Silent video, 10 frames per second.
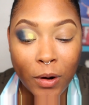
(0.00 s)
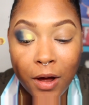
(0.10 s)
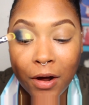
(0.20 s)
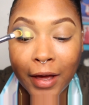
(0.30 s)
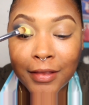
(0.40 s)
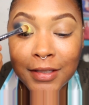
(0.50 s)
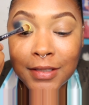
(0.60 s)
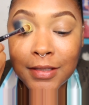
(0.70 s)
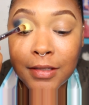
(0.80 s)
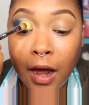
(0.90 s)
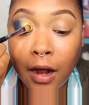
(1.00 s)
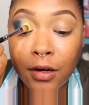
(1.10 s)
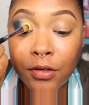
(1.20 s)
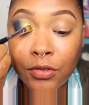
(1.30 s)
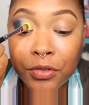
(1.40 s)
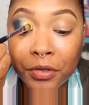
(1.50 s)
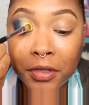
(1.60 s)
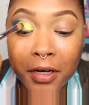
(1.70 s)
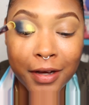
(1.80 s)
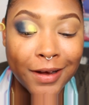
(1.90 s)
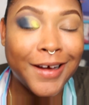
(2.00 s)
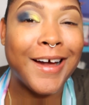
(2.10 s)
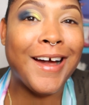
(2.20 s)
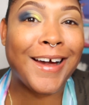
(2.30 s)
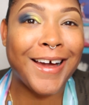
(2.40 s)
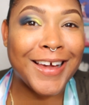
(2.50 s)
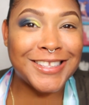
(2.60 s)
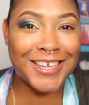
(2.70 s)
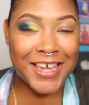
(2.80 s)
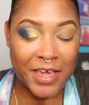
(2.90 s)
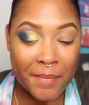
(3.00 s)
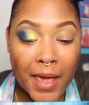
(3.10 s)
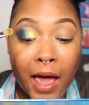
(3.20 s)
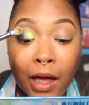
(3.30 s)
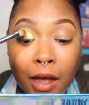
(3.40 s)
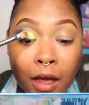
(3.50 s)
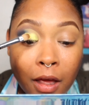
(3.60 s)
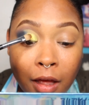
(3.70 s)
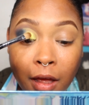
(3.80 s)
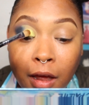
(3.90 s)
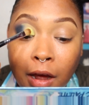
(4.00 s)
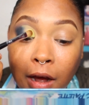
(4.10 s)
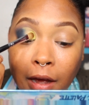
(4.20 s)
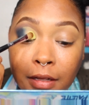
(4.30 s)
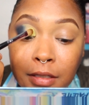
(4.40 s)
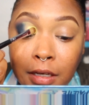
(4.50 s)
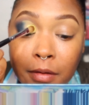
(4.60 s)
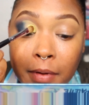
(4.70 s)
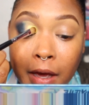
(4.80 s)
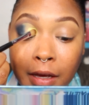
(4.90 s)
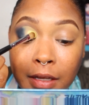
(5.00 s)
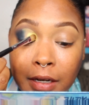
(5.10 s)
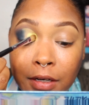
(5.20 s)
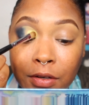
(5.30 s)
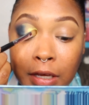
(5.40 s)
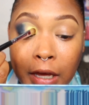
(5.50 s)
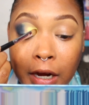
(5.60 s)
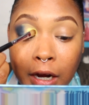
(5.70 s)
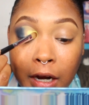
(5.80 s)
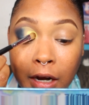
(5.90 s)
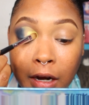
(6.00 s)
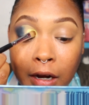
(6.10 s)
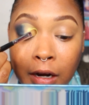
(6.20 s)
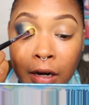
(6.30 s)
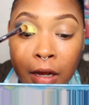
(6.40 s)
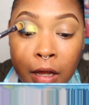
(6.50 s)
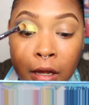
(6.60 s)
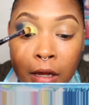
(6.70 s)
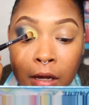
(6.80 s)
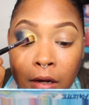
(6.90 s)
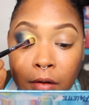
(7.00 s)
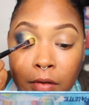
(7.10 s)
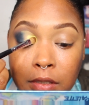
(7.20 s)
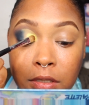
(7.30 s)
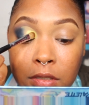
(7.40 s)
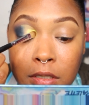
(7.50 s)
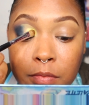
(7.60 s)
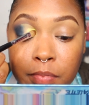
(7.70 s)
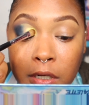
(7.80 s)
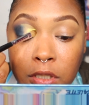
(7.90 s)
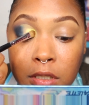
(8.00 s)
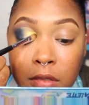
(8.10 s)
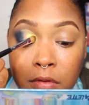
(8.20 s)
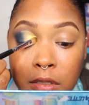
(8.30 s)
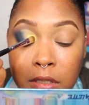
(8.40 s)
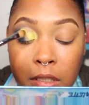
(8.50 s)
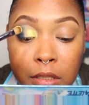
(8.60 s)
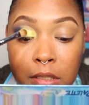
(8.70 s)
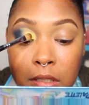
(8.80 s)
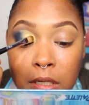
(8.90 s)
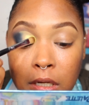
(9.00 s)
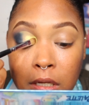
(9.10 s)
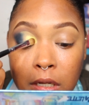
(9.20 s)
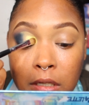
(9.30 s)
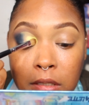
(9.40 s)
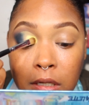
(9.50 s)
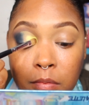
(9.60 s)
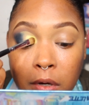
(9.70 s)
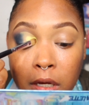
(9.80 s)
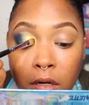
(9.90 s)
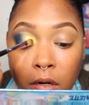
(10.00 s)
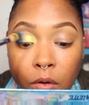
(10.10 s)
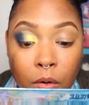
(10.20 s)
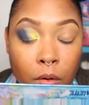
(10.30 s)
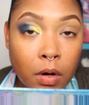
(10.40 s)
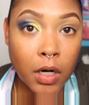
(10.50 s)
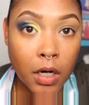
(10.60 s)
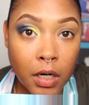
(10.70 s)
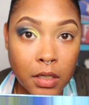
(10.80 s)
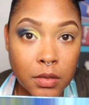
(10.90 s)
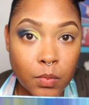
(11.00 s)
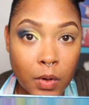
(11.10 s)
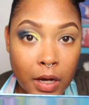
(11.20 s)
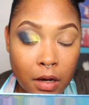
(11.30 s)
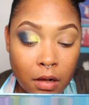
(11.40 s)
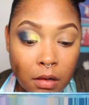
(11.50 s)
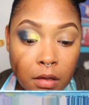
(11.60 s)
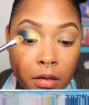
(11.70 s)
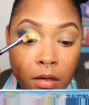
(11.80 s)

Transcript: Okay, this is not a neutral look. I take it back. I take it back and I don't care. I want to use this brush because I want to take this in as like my inner corner as well.